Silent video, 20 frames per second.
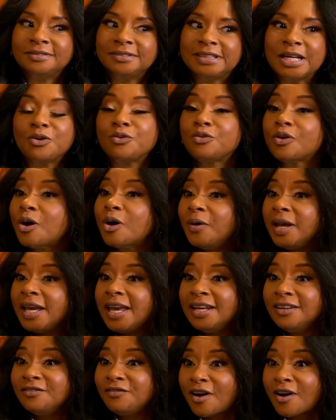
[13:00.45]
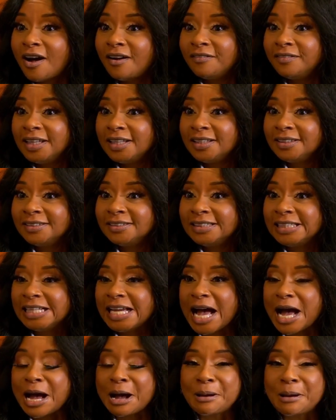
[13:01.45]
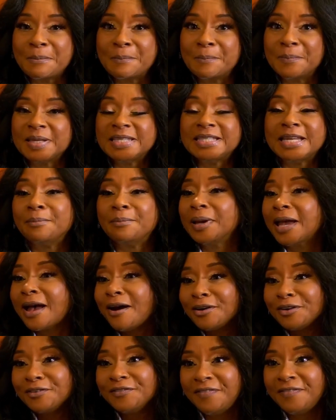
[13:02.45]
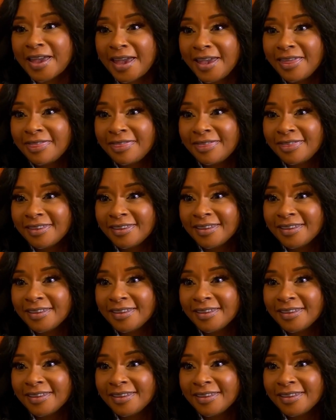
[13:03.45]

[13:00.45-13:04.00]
So growing and evolving, stepping out on faith,